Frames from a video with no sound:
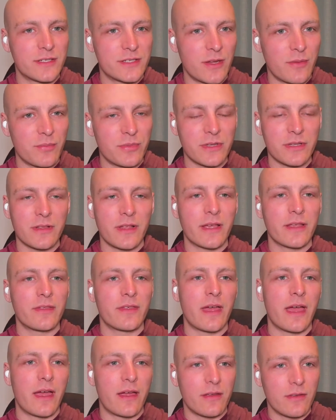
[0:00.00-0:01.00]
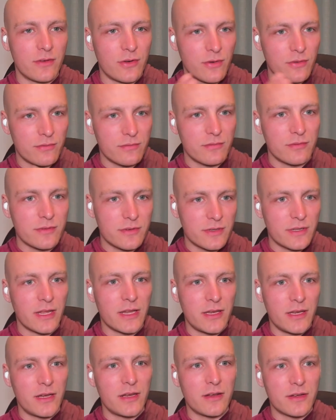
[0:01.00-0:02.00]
something like that. They need a